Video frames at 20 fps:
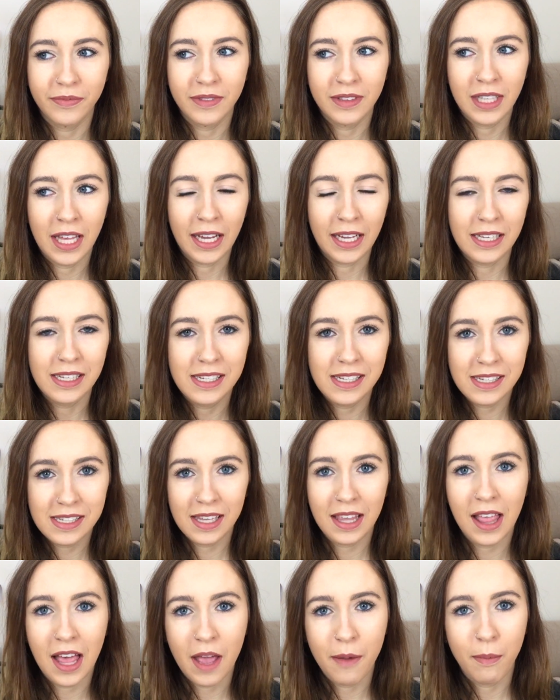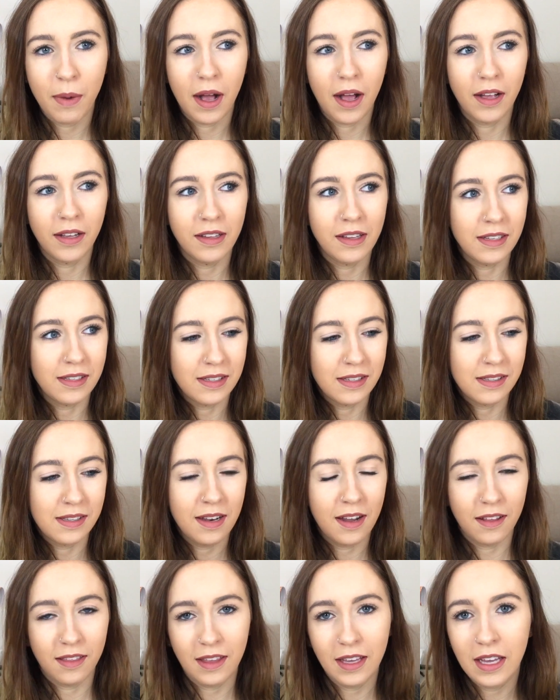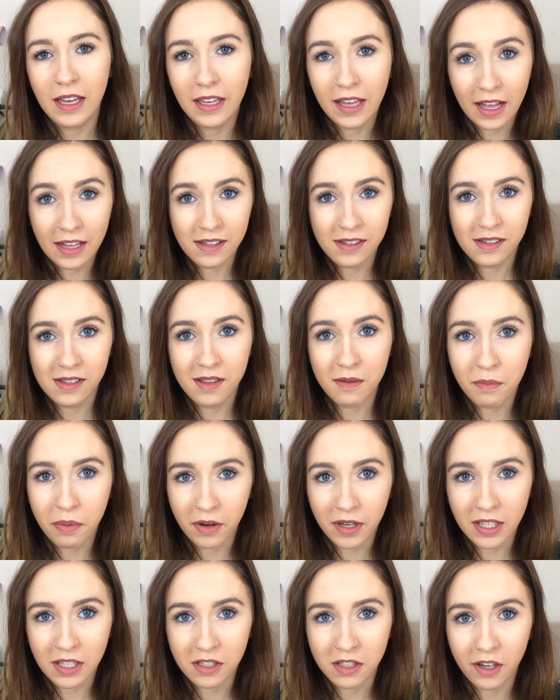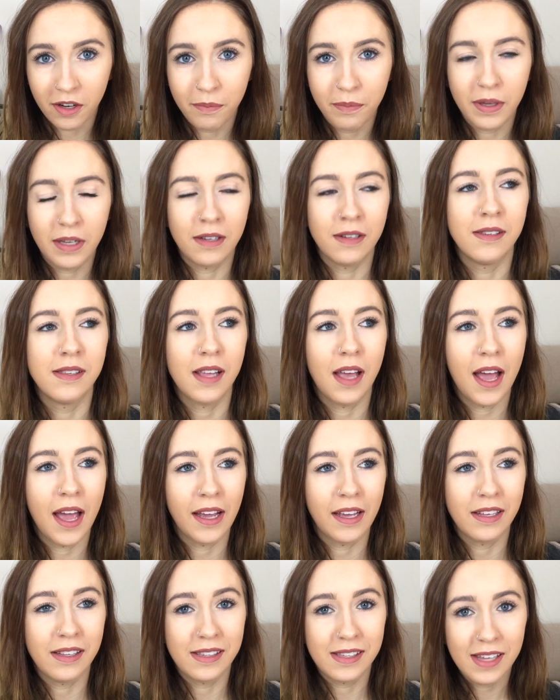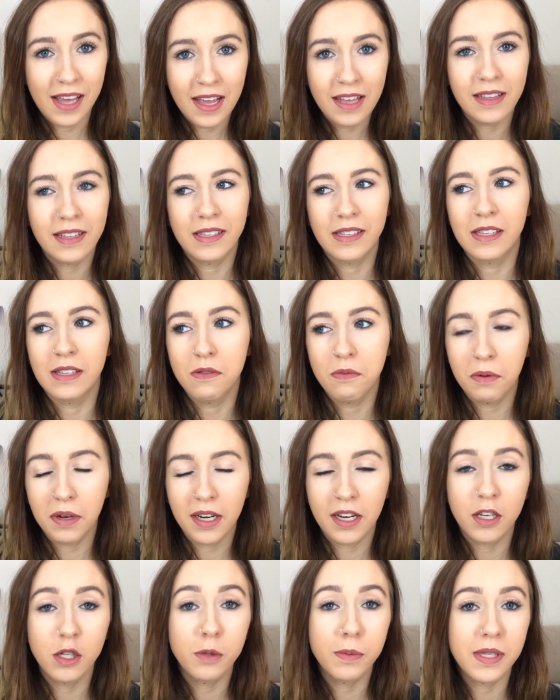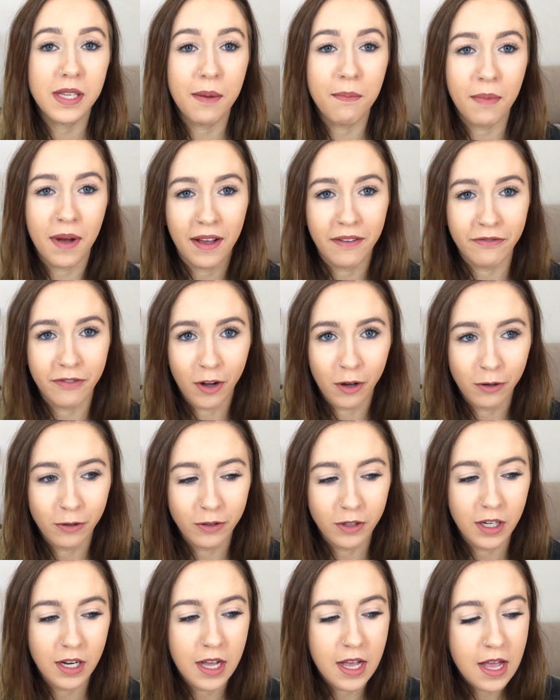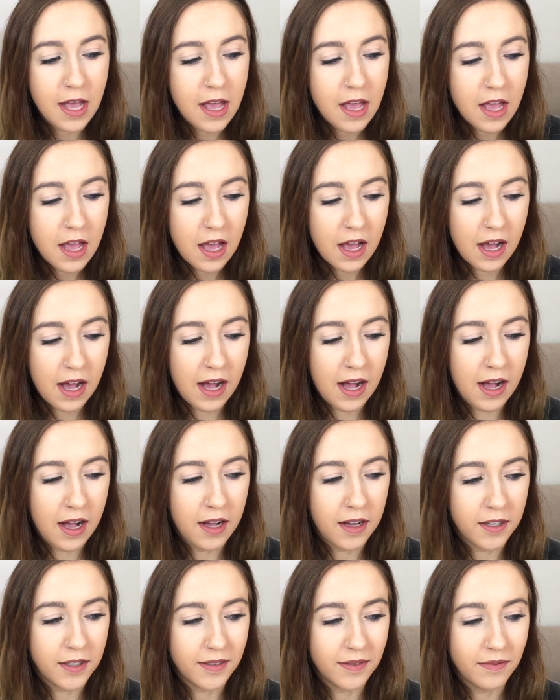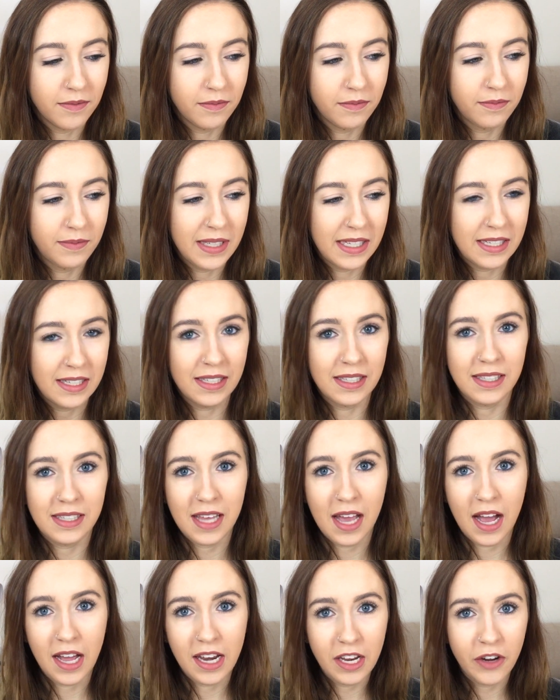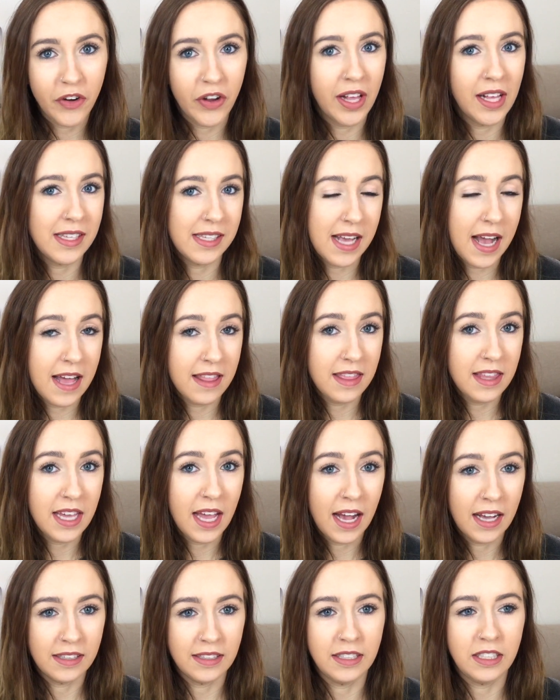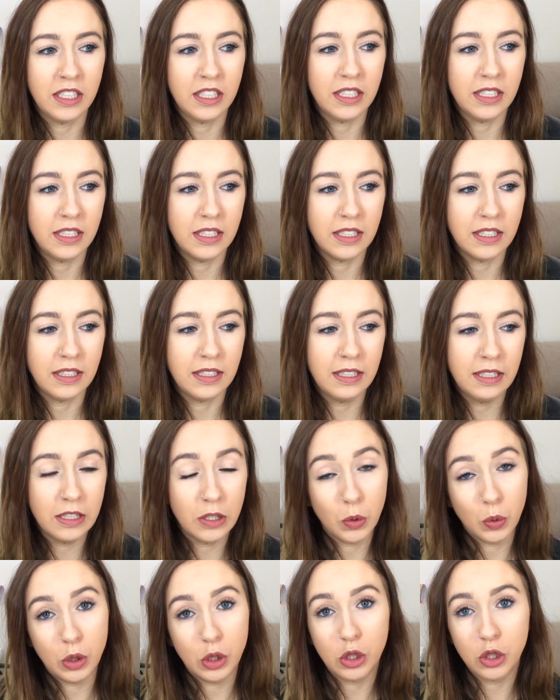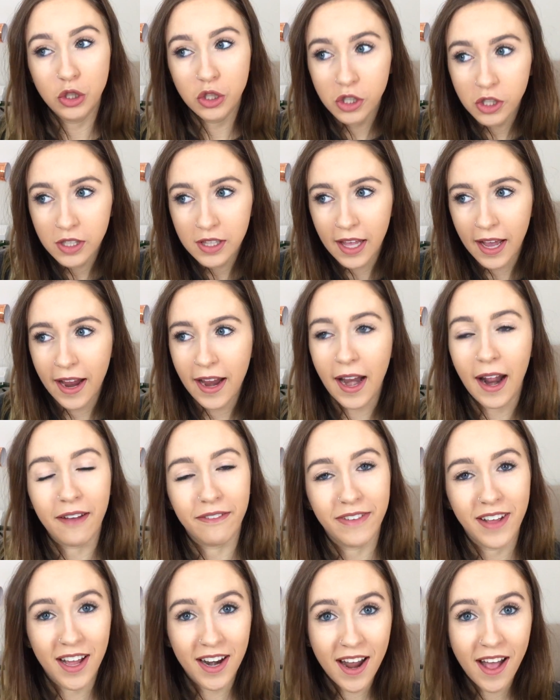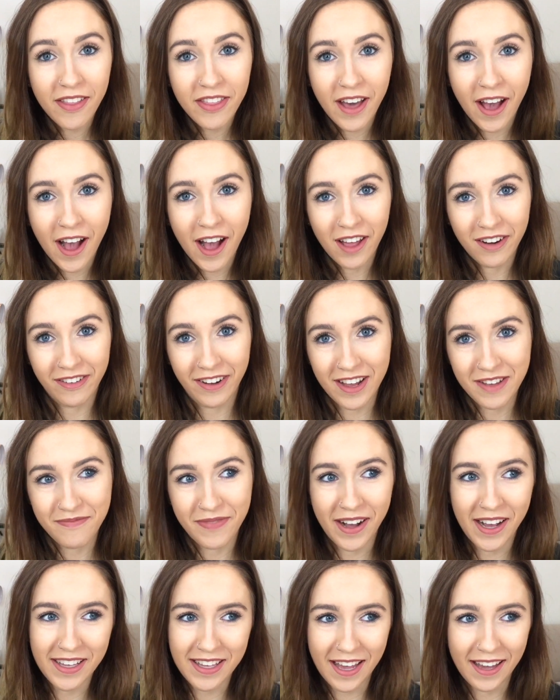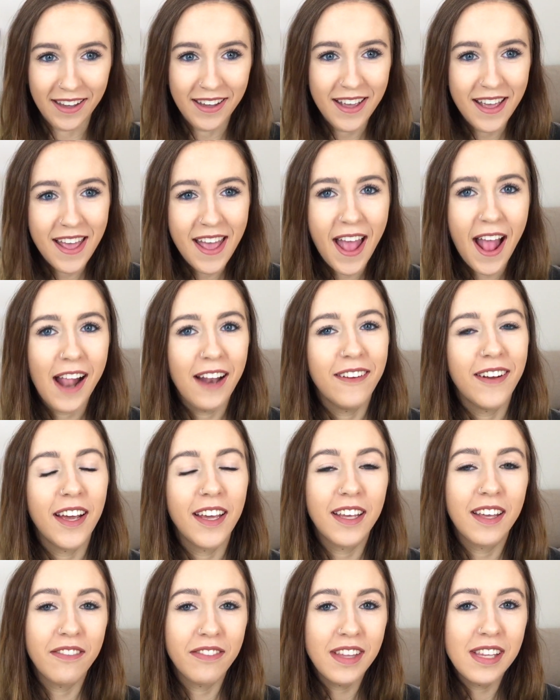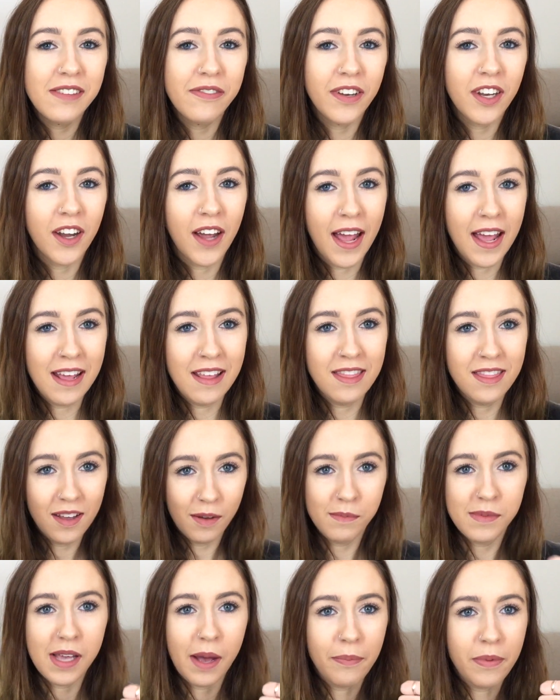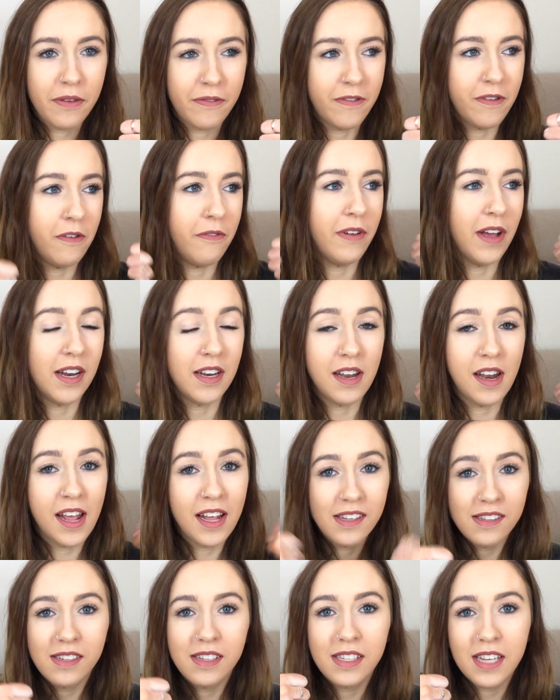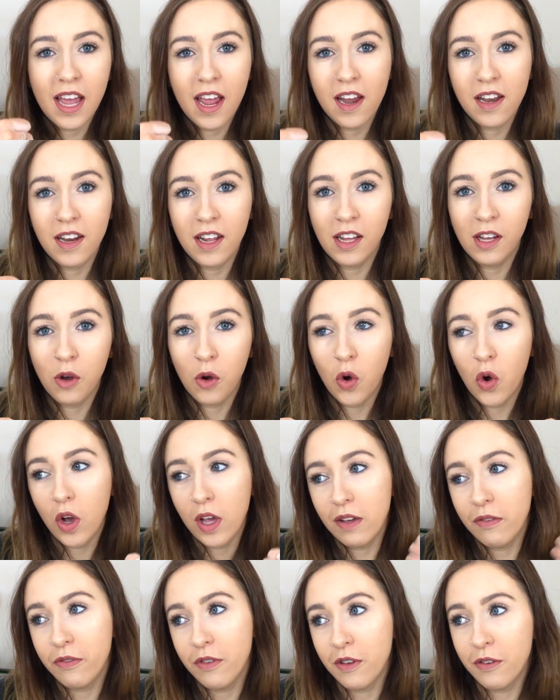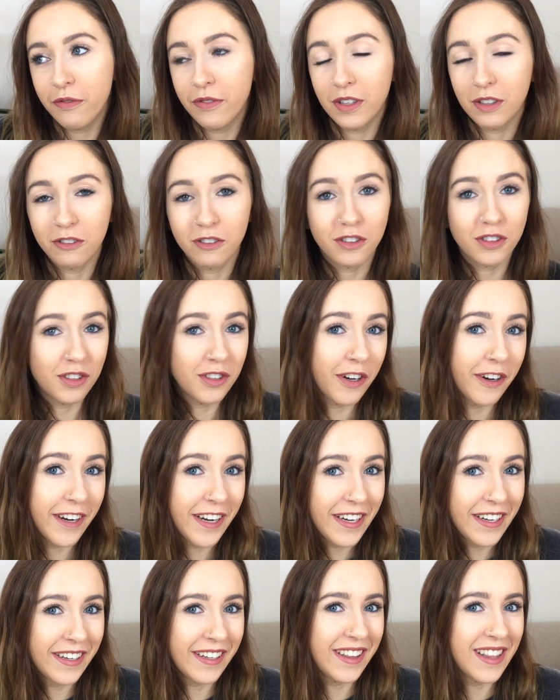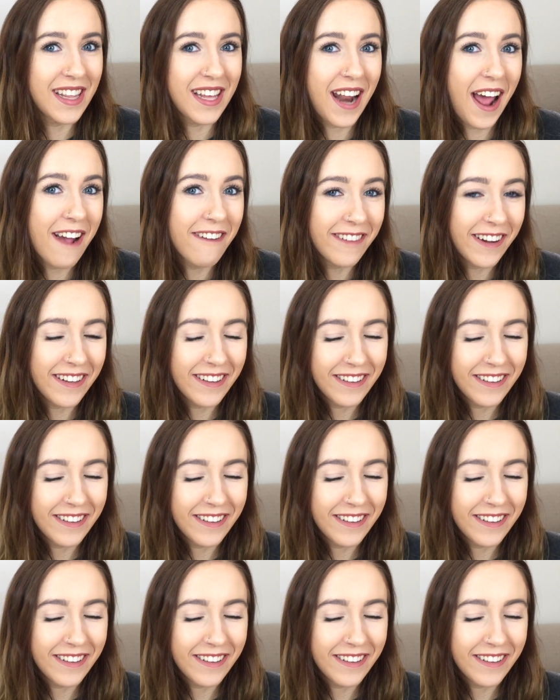like disclaimer, this is nothing against the Body Shop because I can say this is 100% my fault. Because yeah, I didn't realize I had the allergy until it was too late. I found out the hard way, but yeah. Anyway, give this video a thumbs up if you found it entertaining, or if you feel sorry that I